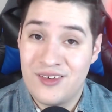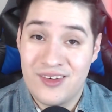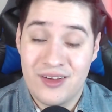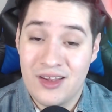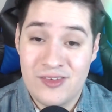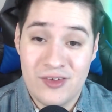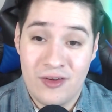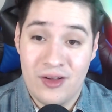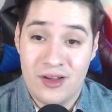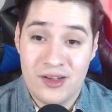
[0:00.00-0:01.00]
is
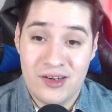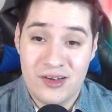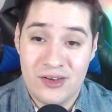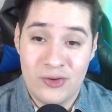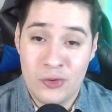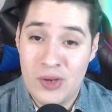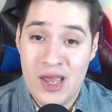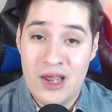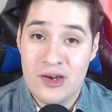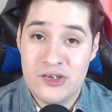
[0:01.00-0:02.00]
you
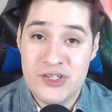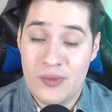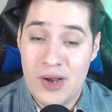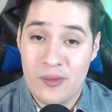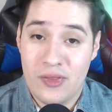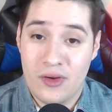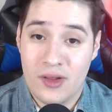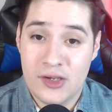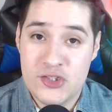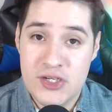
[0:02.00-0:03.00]
can't shit around with her.
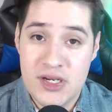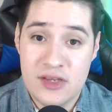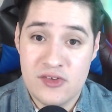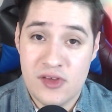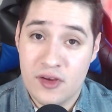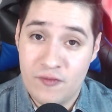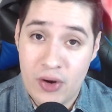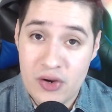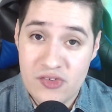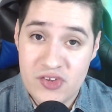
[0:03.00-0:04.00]
Like, she is a
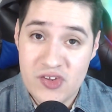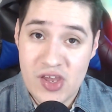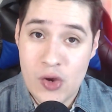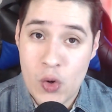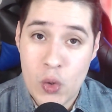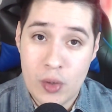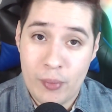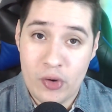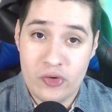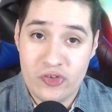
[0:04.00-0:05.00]
very skilled
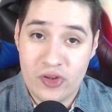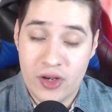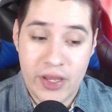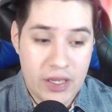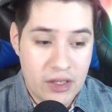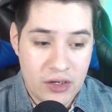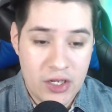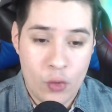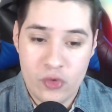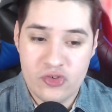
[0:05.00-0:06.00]
person. Like,
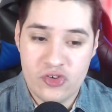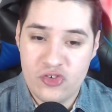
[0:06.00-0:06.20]
Neil was just